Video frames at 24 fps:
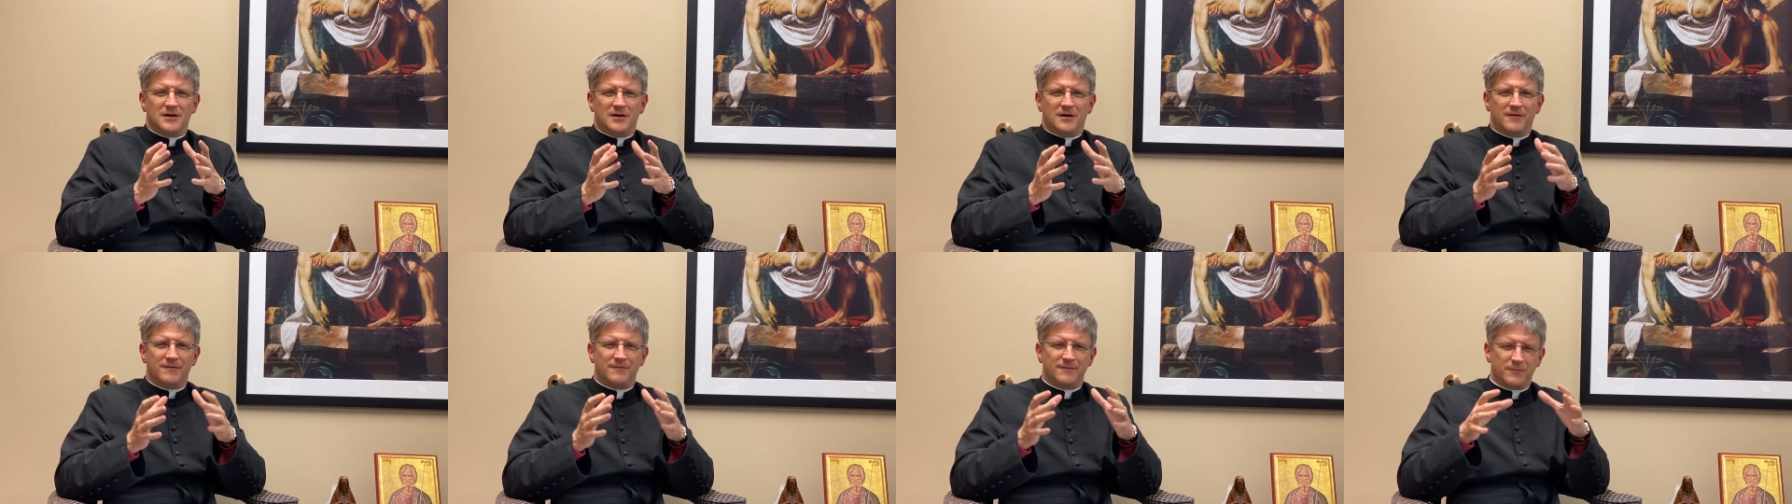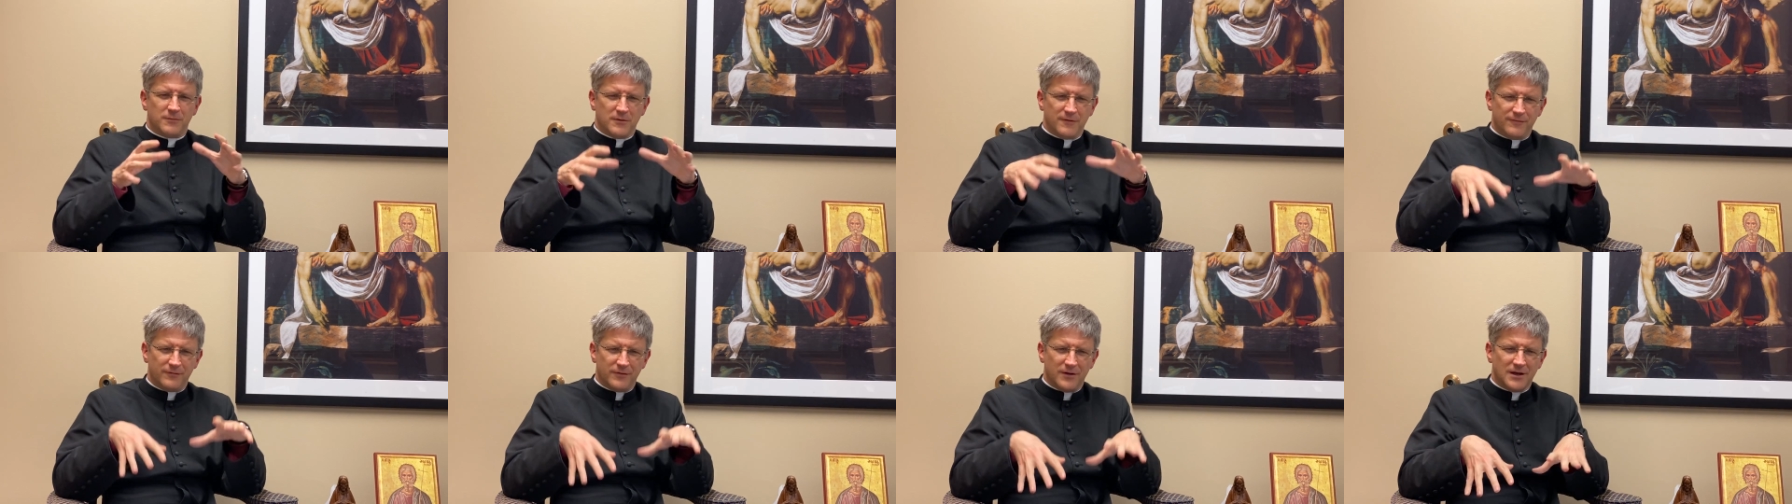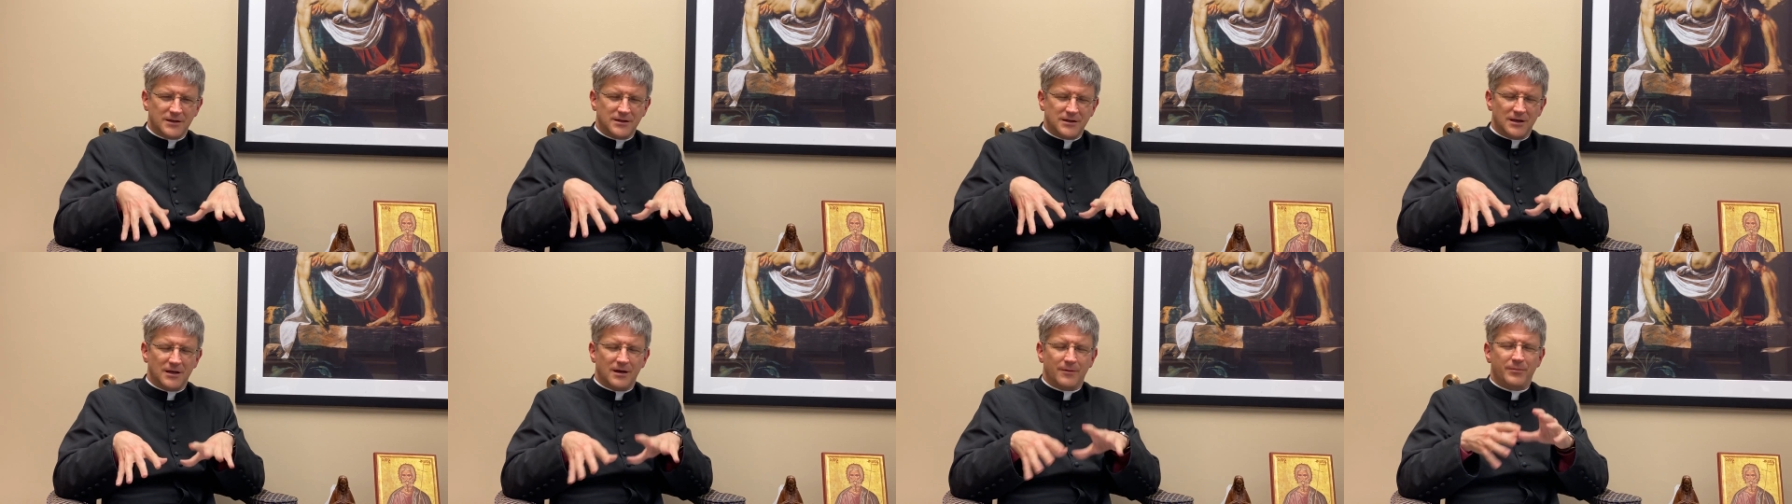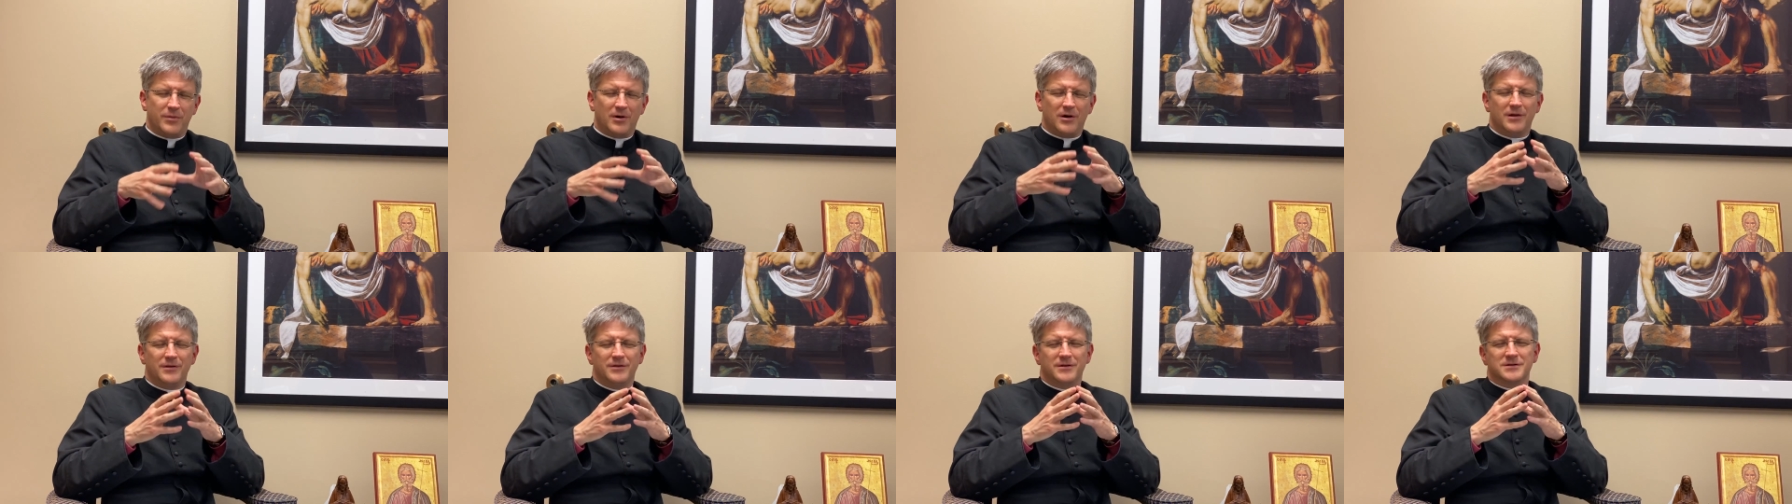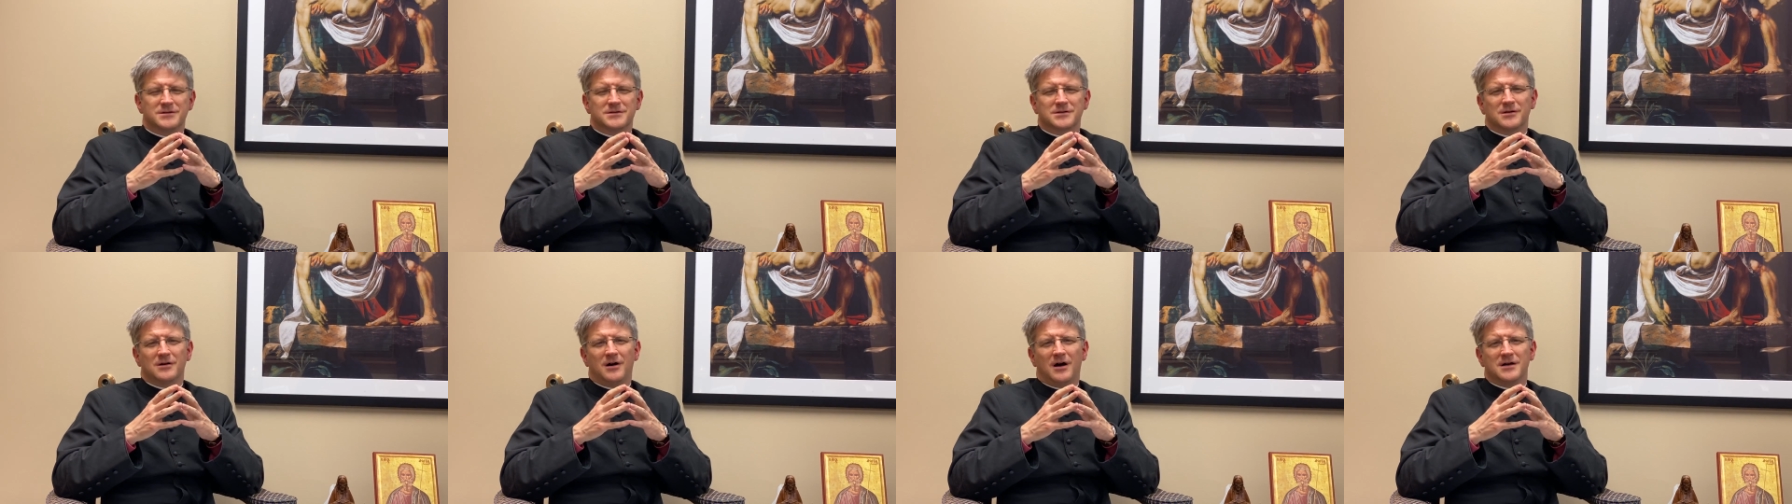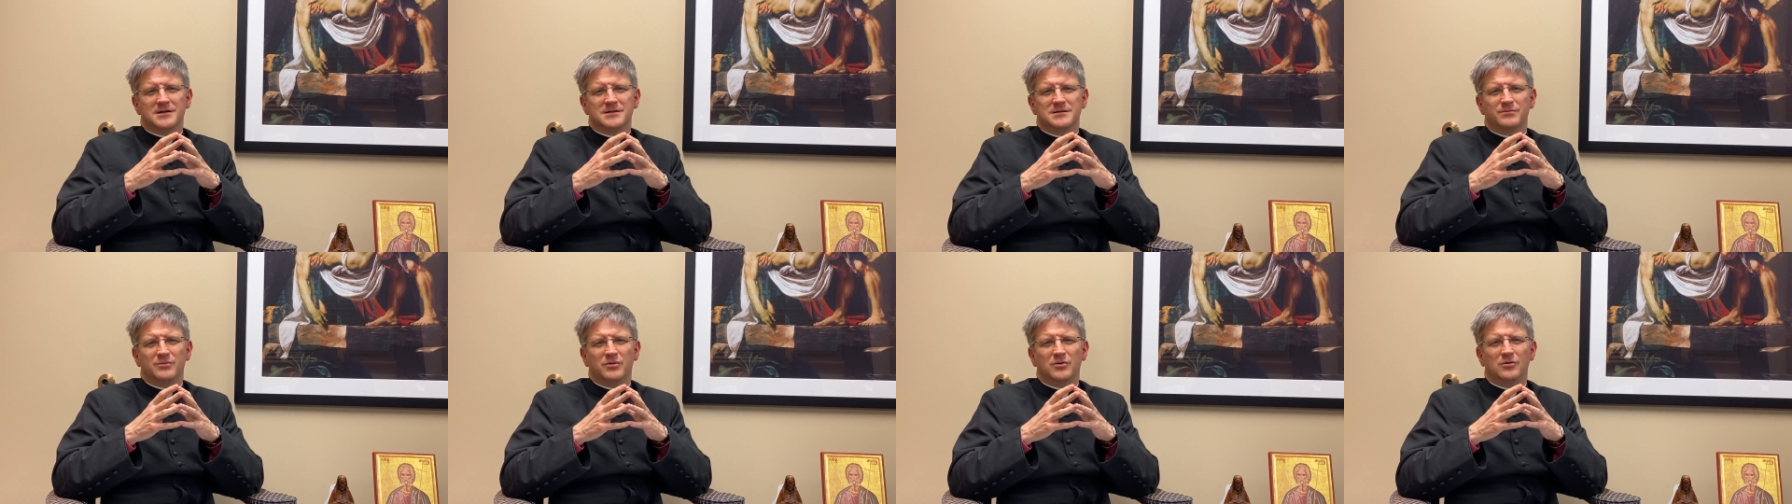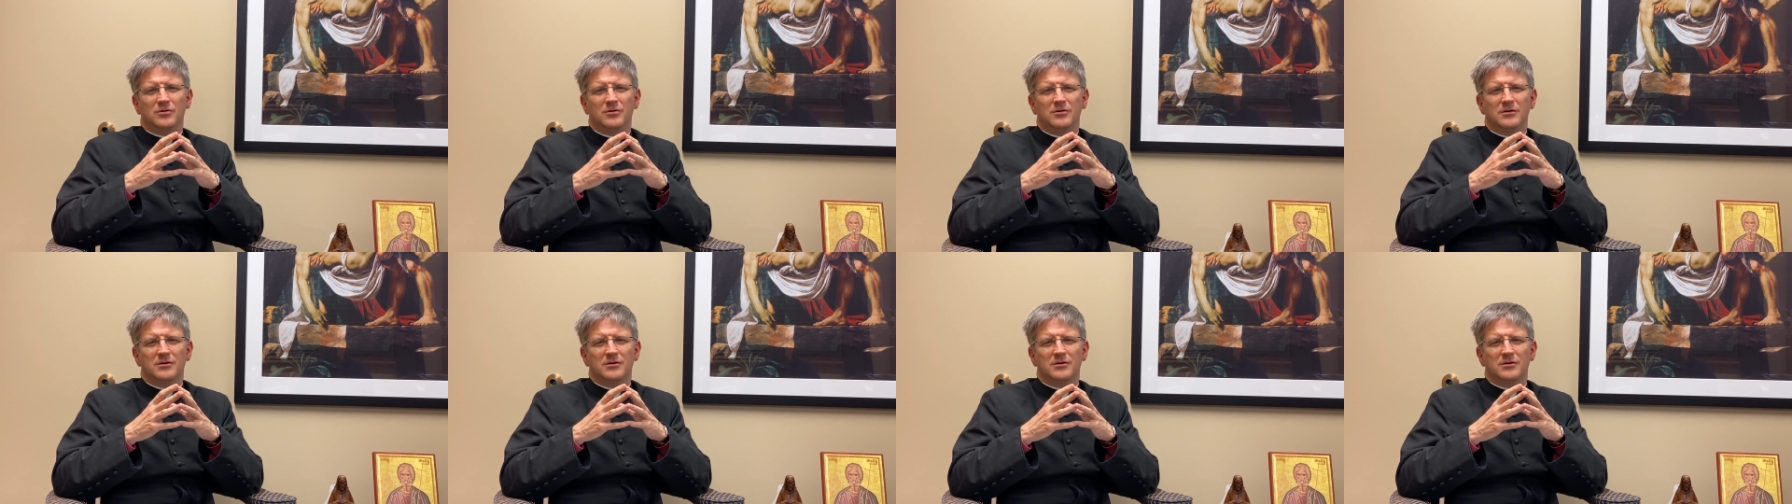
of reflecting upon this gospel.